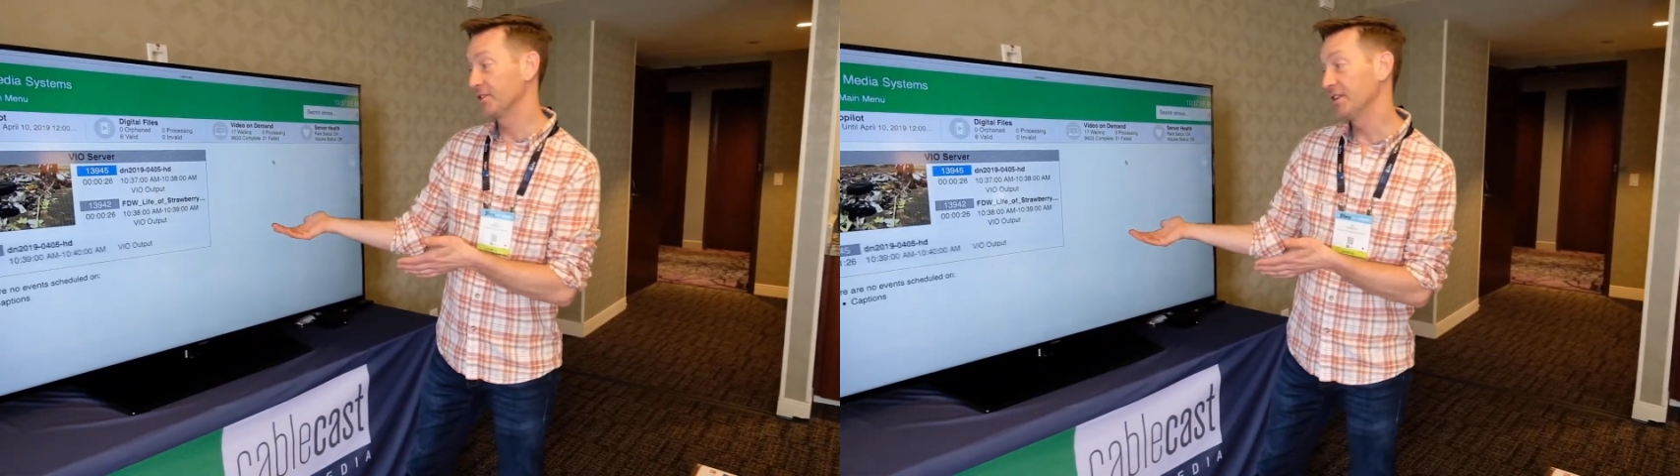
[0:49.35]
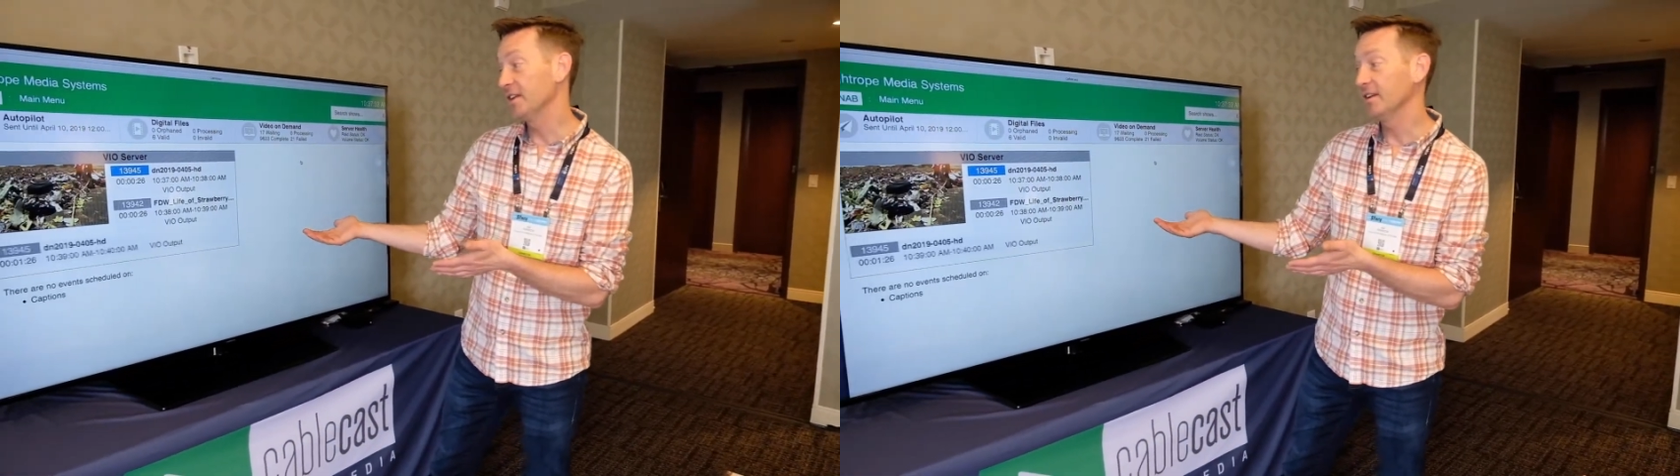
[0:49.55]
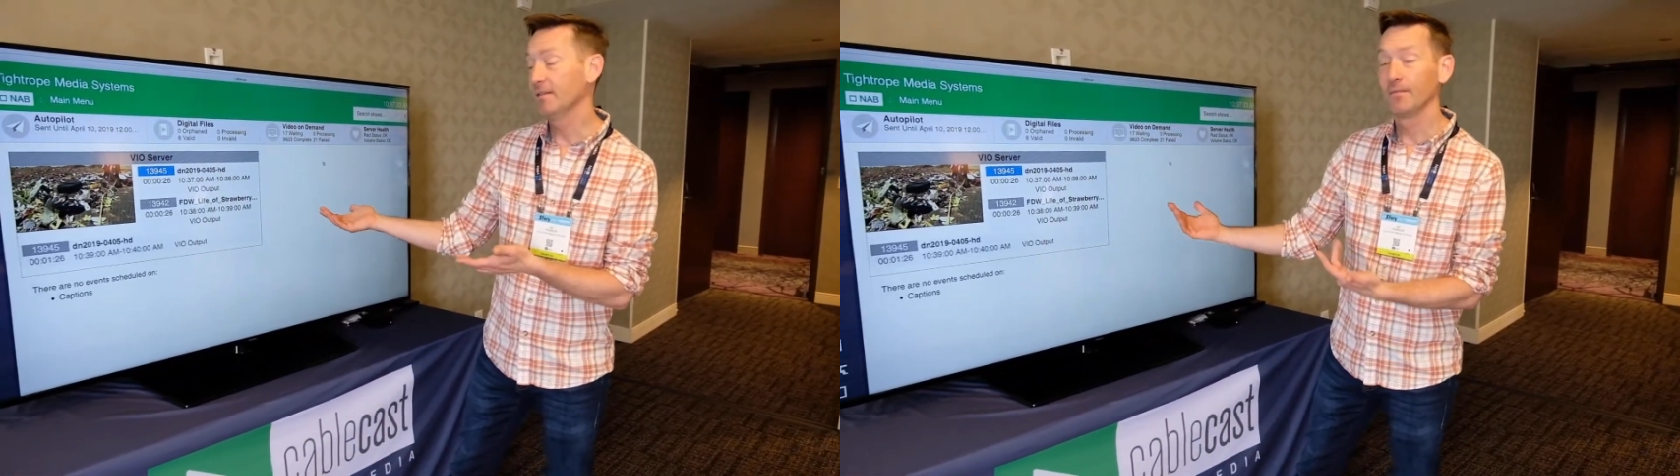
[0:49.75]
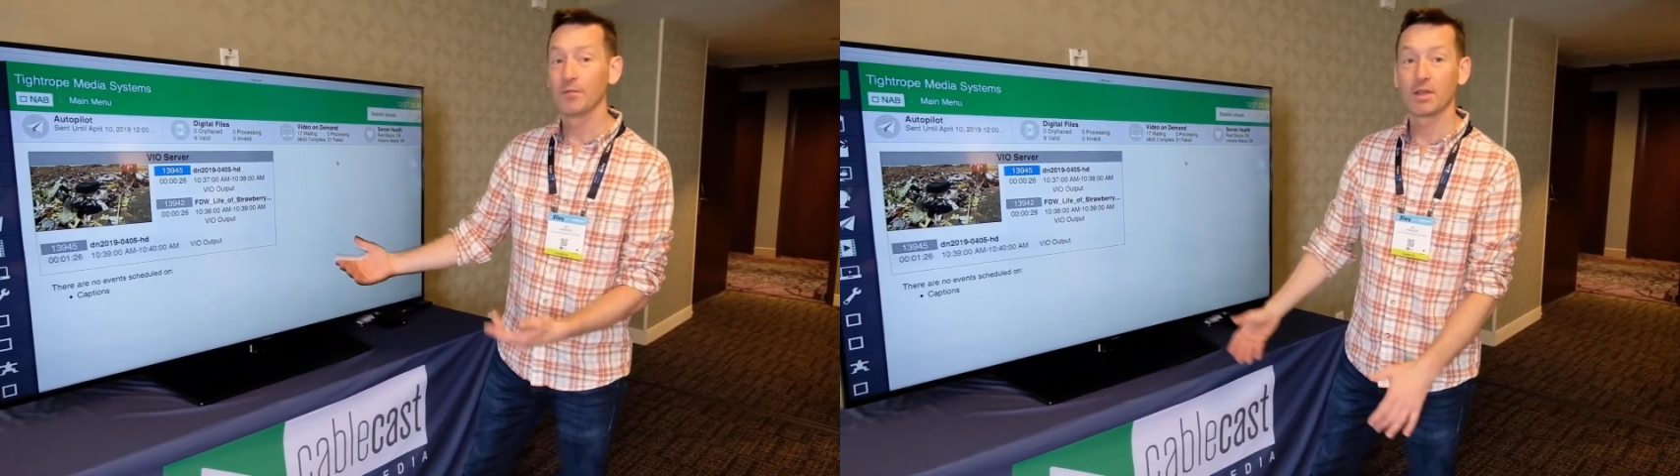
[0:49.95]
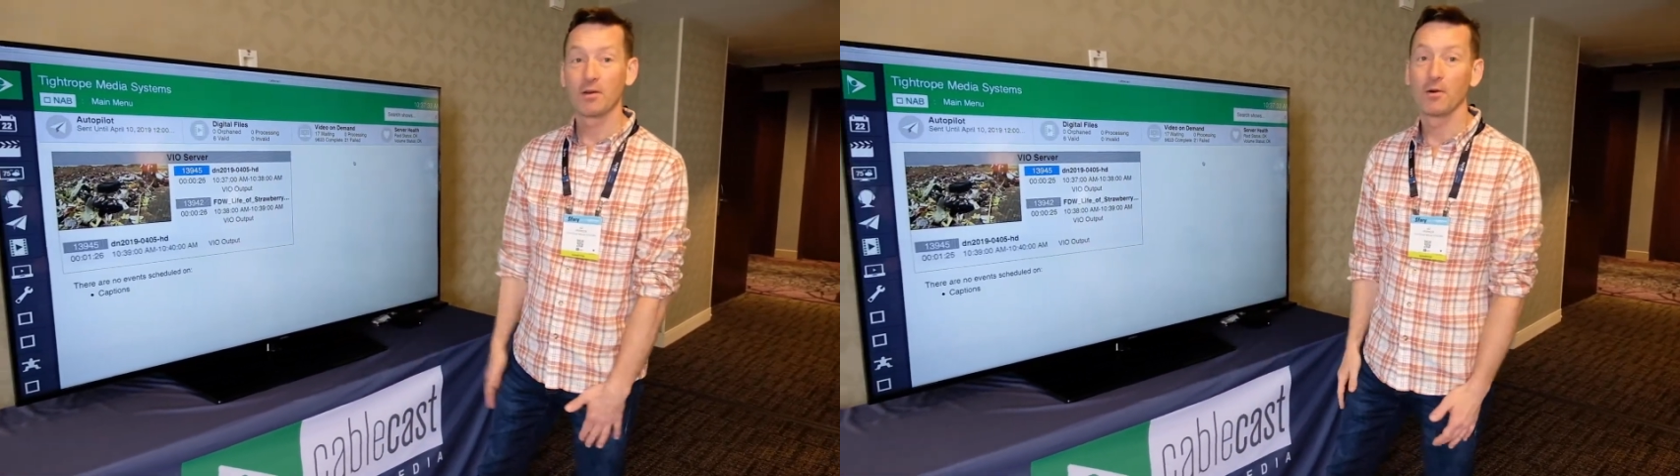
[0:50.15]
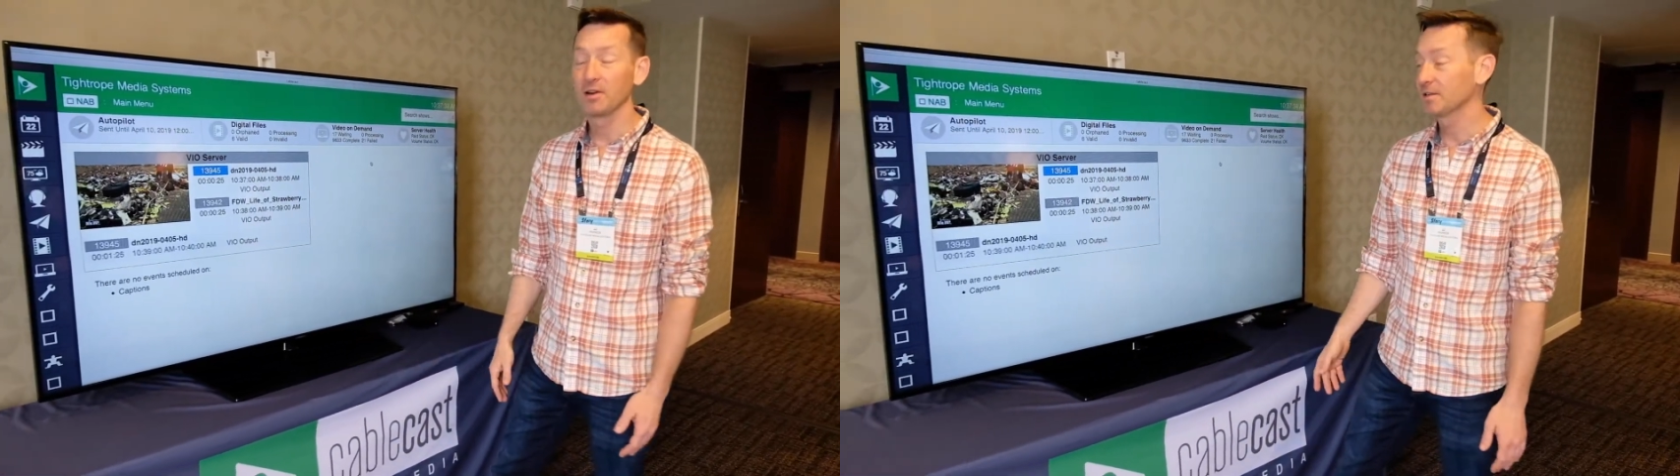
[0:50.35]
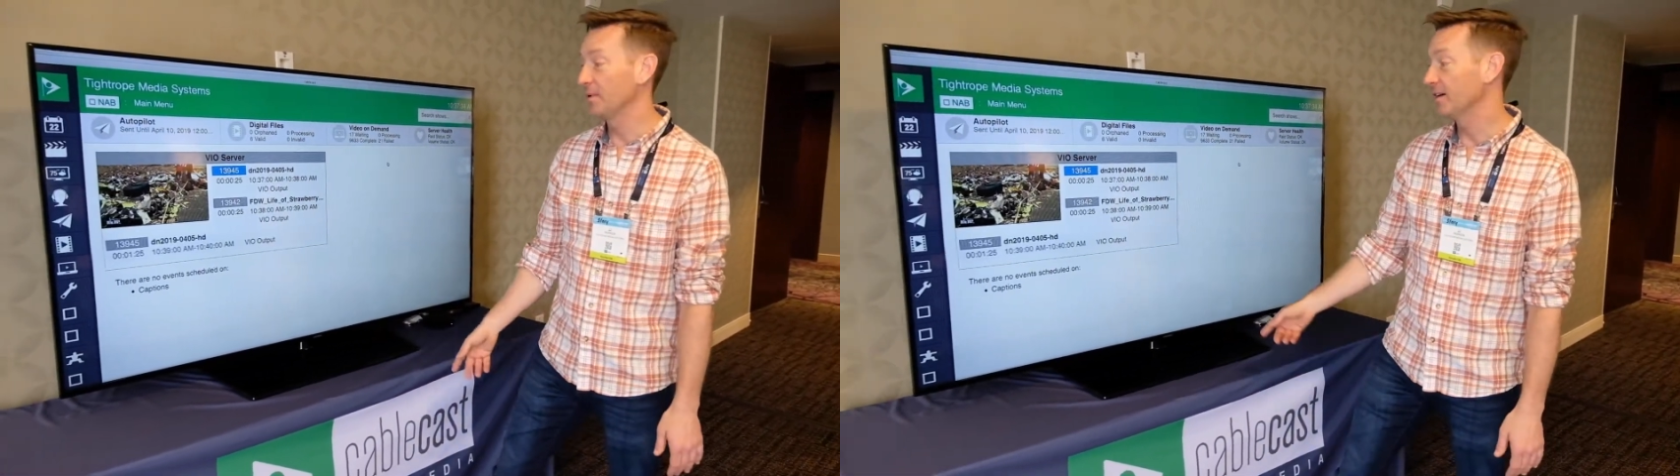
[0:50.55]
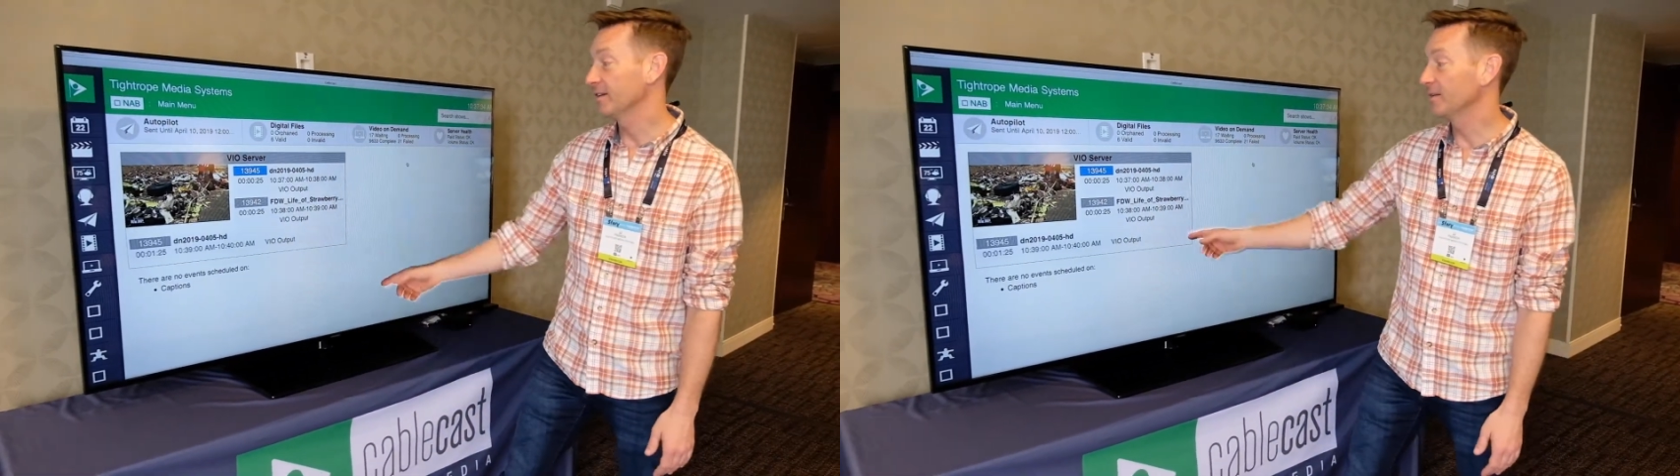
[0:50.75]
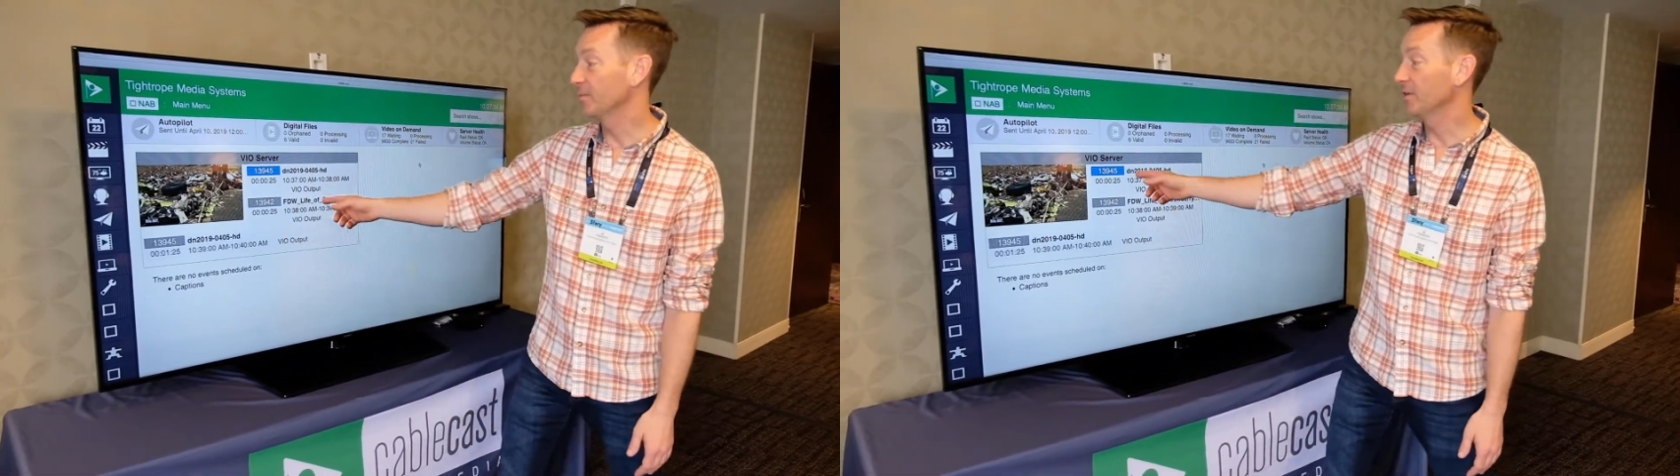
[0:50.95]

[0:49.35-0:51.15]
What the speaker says: see the corresponding